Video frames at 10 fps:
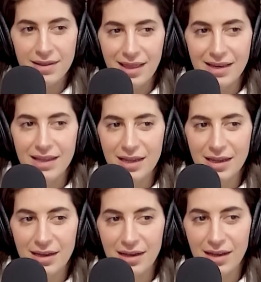that
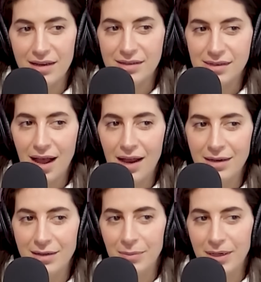he does not
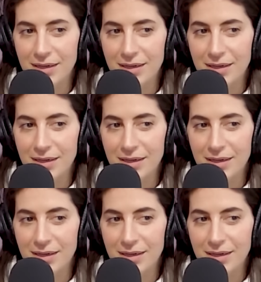need me.